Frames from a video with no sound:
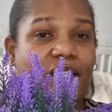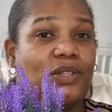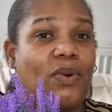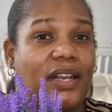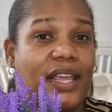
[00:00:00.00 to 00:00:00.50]

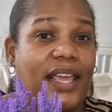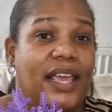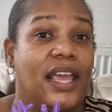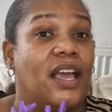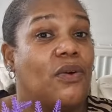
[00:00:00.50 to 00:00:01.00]
this one
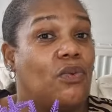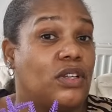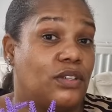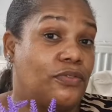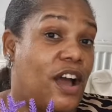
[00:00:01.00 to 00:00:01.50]
here
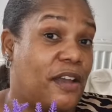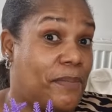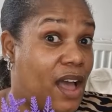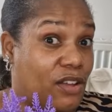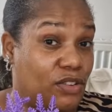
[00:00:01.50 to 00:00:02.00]
was
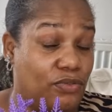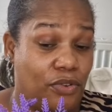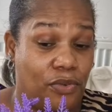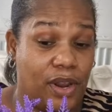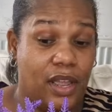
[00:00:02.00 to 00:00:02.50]
£5
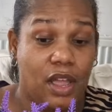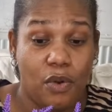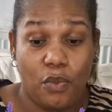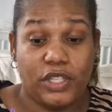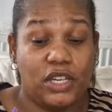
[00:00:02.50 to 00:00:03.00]
for it,
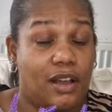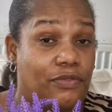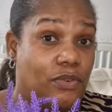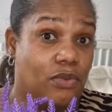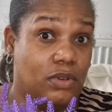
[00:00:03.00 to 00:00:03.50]
which I
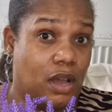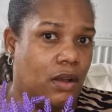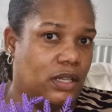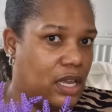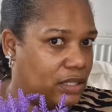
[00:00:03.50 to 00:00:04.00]
thought,
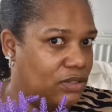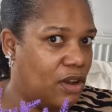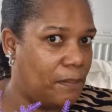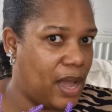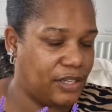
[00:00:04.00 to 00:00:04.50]
oh, that's
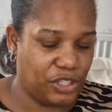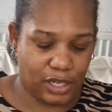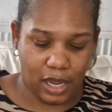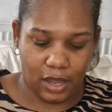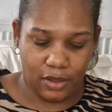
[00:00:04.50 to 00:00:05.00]
not bad, you
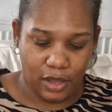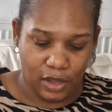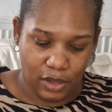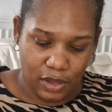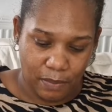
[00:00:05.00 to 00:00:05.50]
know.
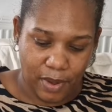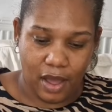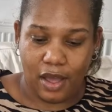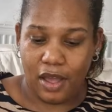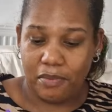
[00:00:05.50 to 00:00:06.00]

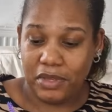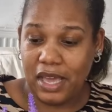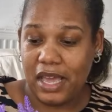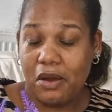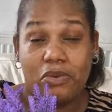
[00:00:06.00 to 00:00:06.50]
But
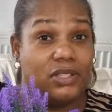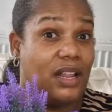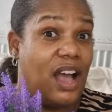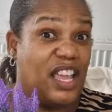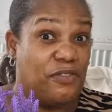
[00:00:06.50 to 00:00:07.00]
yeah, I was
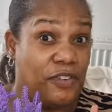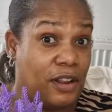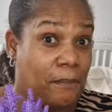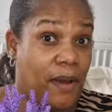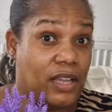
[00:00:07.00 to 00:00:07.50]
like iffing
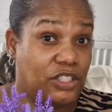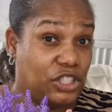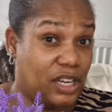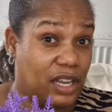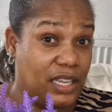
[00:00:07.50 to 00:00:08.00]
and butting,
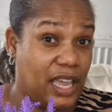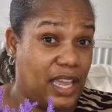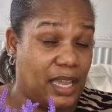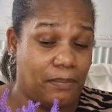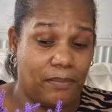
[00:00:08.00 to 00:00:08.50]
should I get
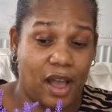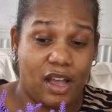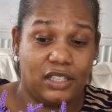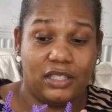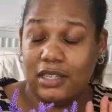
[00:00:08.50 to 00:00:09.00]
it?
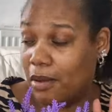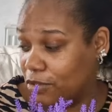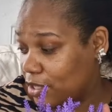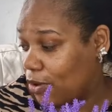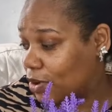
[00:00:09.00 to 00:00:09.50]
But I'm
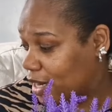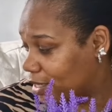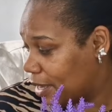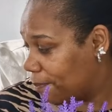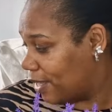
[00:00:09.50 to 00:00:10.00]
so
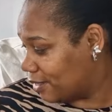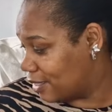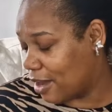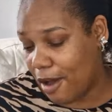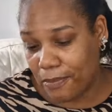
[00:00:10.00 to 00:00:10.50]
glad I picked
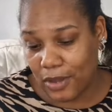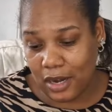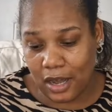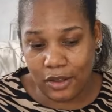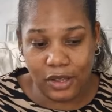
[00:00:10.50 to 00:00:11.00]
it up, you
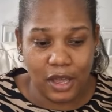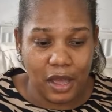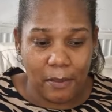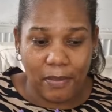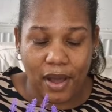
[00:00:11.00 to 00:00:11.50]
know.
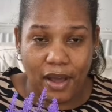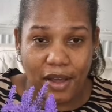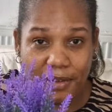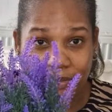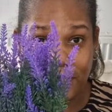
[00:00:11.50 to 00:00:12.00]

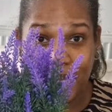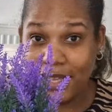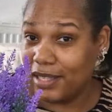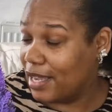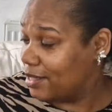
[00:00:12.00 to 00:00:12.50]
But
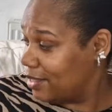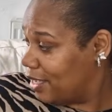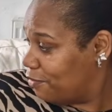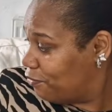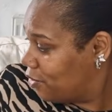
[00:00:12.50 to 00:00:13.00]
yeah, that's
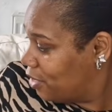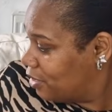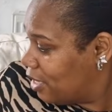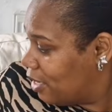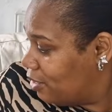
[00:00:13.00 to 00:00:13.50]
it for
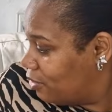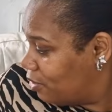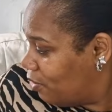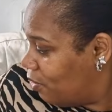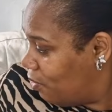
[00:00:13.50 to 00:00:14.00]
today's
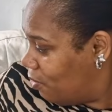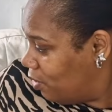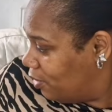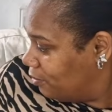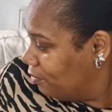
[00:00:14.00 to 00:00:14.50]

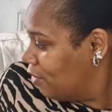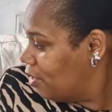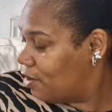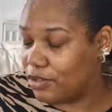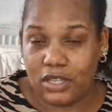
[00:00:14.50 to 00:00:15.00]
haul
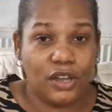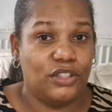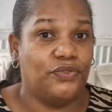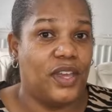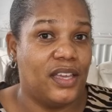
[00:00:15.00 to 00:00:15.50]
on
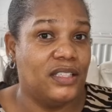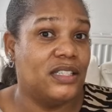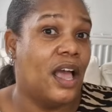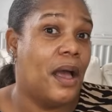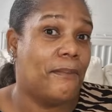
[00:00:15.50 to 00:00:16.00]
those
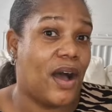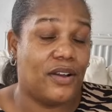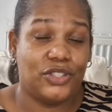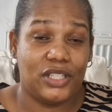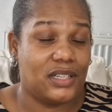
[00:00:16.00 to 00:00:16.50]
things. But
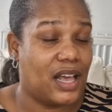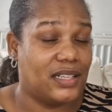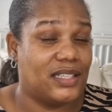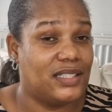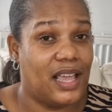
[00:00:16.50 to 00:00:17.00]
I'd just
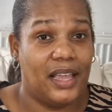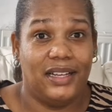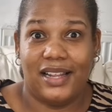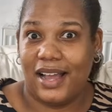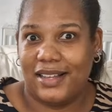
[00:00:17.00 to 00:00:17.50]
like to
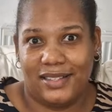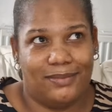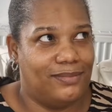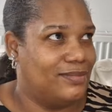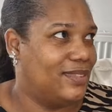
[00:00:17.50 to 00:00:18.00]
say, like,
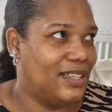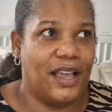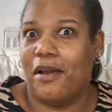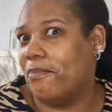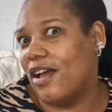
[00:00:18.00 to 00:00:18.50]

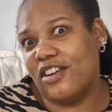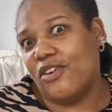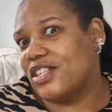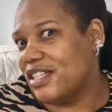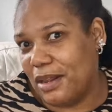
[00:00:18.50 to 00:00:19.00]
I know
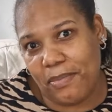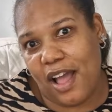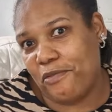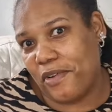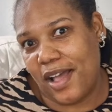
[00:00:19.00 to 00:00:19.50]
I've said it
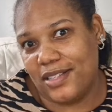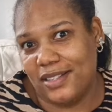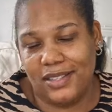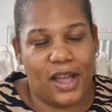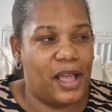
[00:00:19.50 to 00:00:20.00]
about
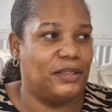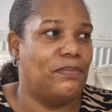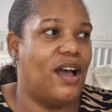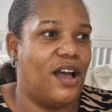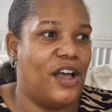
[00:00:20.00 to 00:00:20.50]
1,000 times,
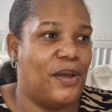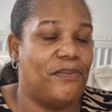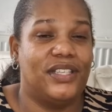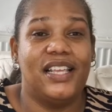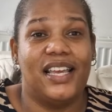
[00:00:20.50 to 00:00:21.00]

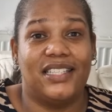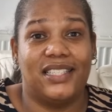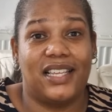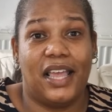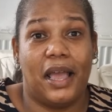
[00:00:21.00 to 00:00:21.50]
but yeah, to
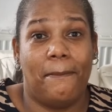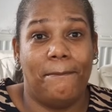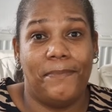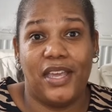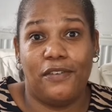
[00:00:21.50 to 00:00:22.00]
say a
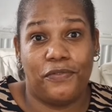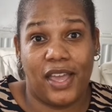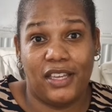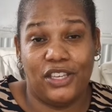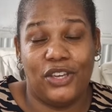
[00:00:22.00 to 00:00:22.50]
big
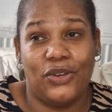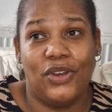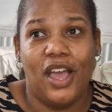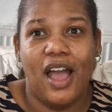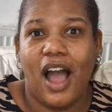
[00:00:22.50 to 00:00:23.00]
thank
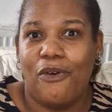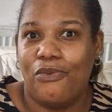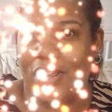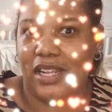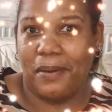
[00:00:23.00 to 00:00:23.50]
you. I
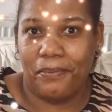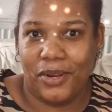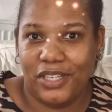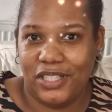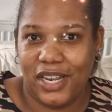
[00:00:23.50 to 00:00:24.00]
really
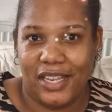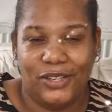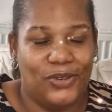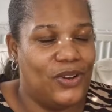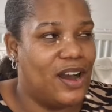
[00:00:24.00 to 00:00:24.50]
appreciate
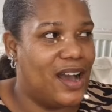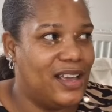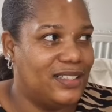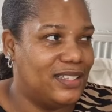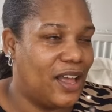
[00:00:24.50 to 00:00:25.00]
you
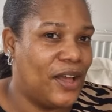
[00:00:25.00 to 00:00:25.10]
guys.